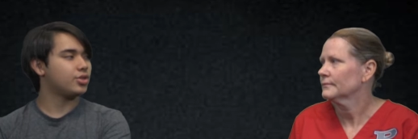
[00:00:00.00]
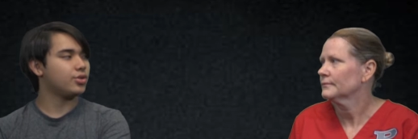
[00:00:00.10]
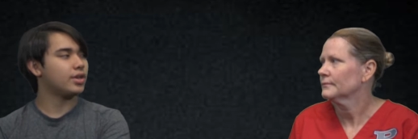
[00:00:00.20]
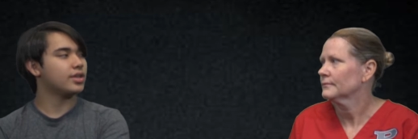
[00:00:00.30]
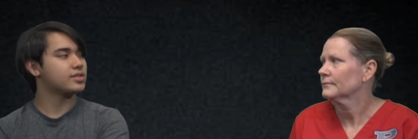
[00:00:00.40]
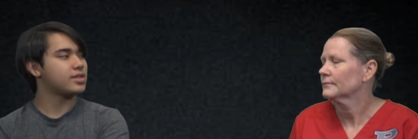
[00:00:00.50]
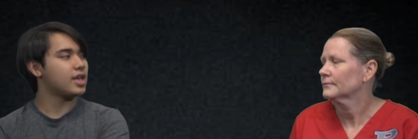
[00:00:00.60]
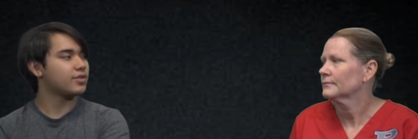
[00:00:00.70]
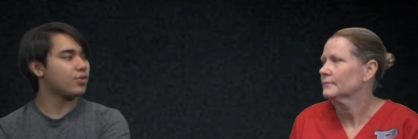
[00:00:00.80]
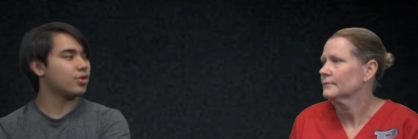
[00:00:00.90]
Speaker 1: do you think it
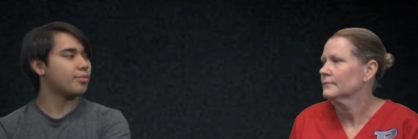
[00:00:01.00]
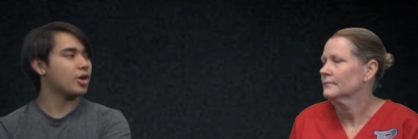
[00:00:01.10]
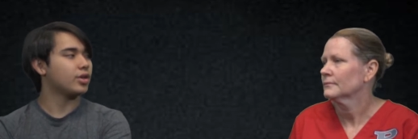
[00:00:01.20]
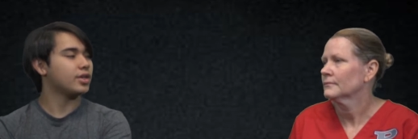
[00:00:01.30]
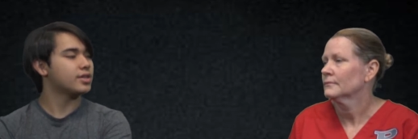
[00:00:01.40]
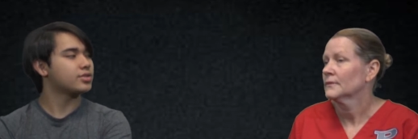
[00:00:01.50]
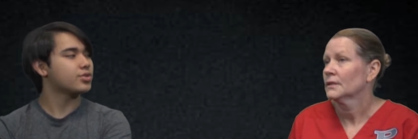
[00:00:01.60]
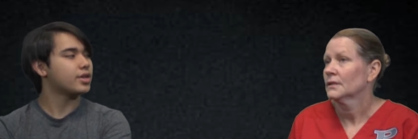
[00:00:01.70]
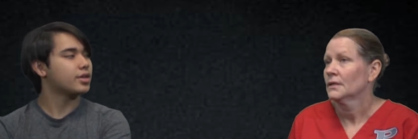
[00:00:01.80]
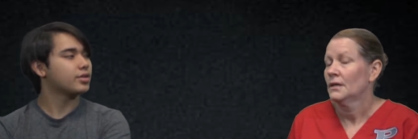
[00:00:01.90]
stands for in American
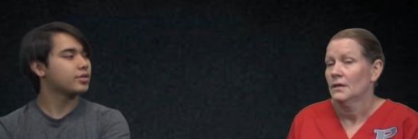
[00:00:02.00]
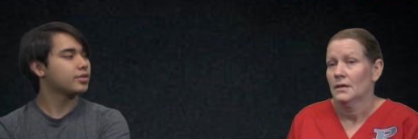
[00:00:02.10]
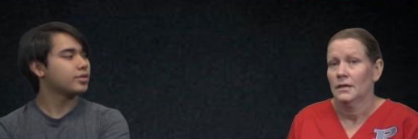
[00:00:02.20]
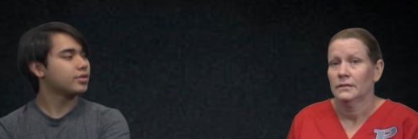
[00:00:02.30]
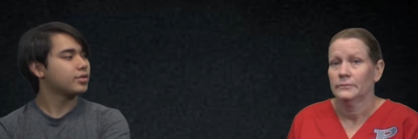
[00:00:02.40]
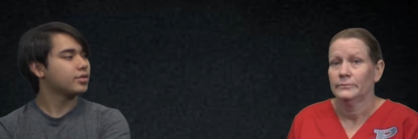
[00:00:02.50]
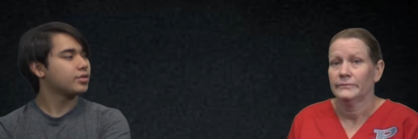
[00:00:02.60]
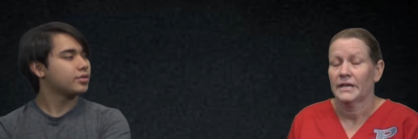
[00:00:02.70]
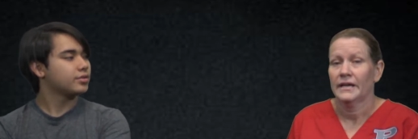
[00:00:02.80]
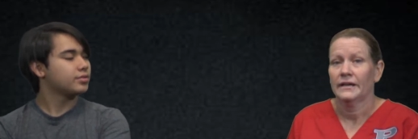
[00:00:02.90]
history?
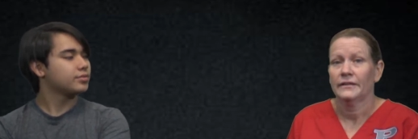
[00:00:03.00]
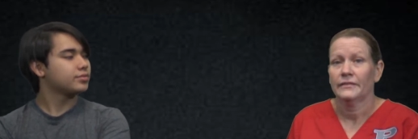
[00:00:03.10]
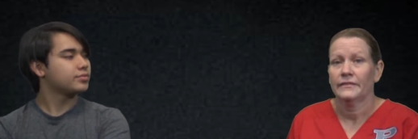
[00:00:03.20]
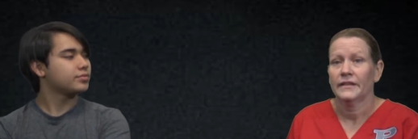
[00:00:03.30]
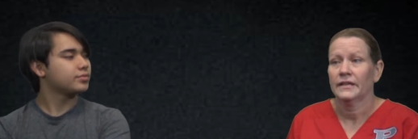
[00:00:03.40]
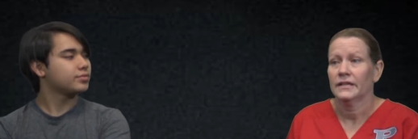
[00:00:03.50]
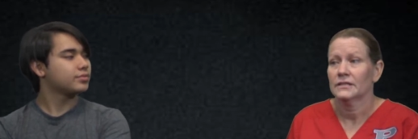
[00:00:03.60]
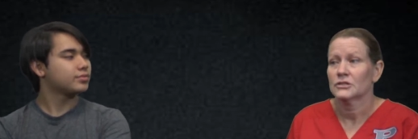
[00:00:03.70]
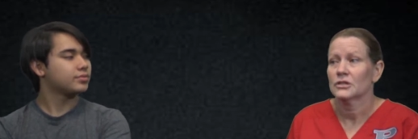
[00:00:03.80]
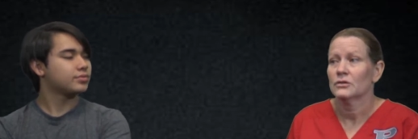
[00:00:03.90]
Speaker 2: Um, I think
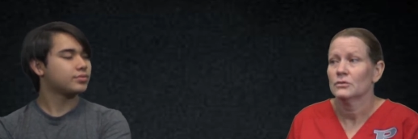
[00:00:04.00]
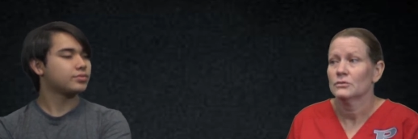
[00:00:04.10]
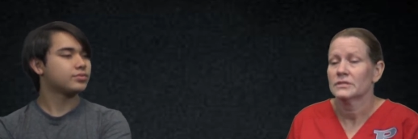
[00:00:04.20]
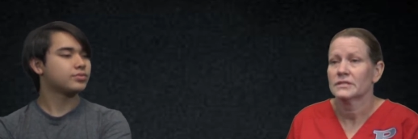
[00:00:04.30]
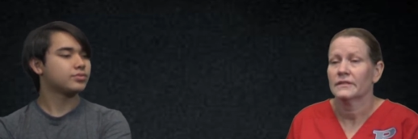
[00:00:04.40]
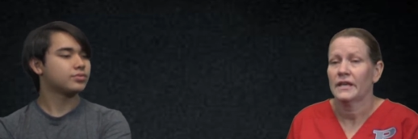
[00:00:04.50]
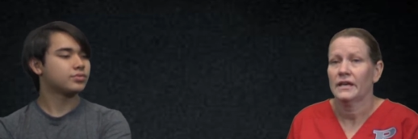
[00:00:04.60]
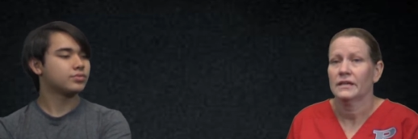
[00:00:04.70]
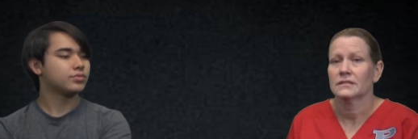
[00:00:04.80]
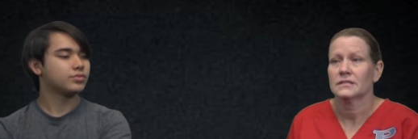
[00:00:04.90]
it shows
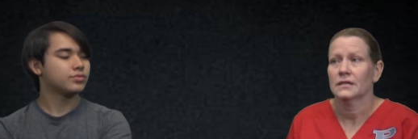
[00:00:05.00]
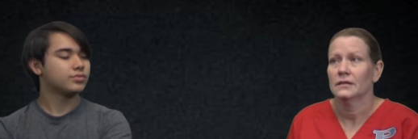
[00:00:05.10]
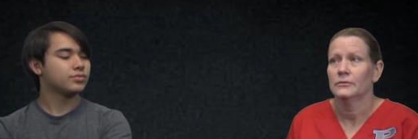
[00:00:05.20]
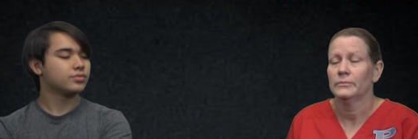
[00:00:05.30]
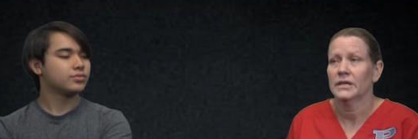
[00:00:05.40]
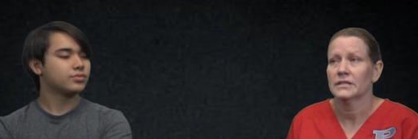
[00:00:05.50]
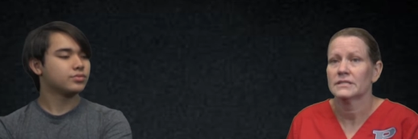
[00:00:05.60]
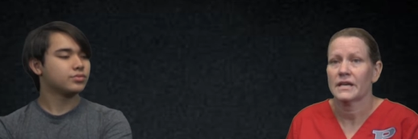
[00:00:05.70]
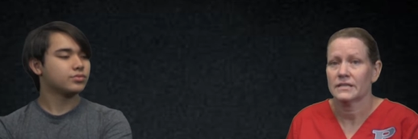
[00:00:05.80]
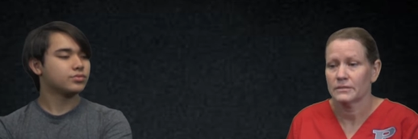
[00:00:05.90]
that um,
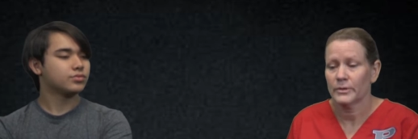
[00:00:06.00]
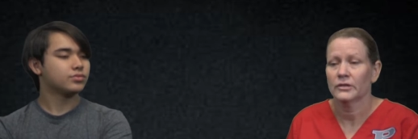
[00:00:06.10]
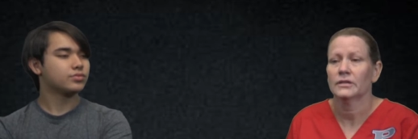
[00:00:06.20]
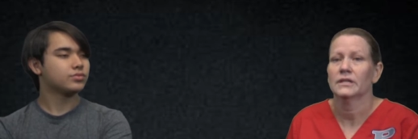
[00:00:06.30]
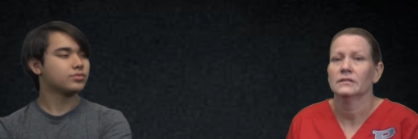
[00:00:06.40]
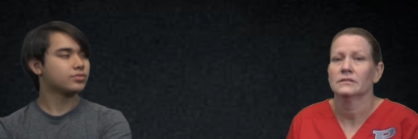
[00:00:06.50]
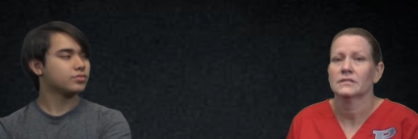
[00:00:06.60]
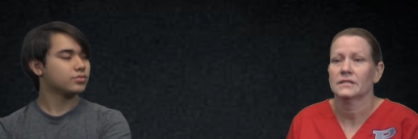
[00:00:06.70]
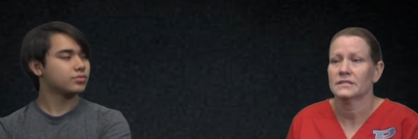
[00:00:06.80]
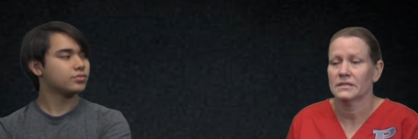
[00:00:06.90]
us as
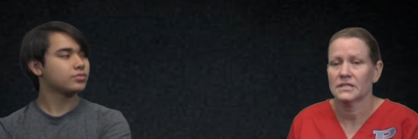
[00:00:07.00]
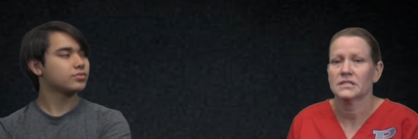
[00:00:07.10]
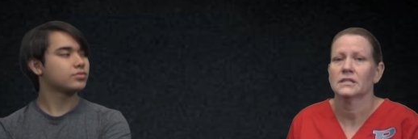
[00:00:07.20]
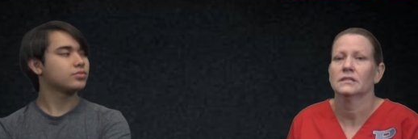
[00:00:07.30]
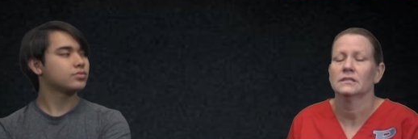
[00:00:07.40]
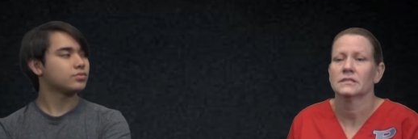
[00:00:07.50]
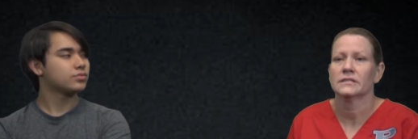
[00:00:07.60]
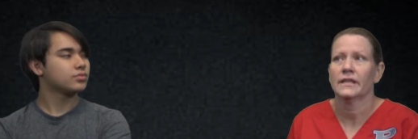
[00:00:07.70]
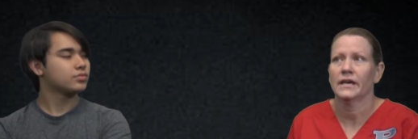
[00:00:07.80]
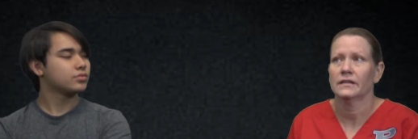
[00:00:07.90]
Americans, as citizens,
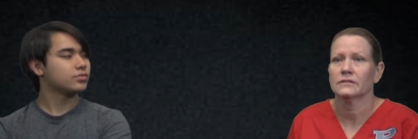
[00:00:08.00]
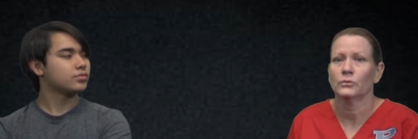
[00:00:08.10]
that